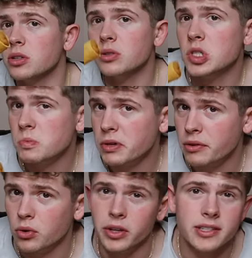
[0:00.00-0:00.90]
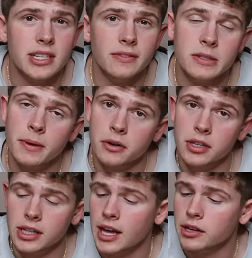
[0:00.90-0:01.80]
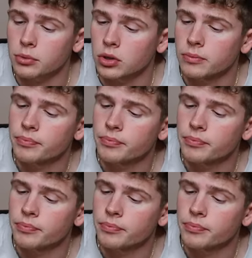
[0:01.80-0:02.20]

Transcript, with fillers: Good old spring roll. Let's see if it's better than the egg roll.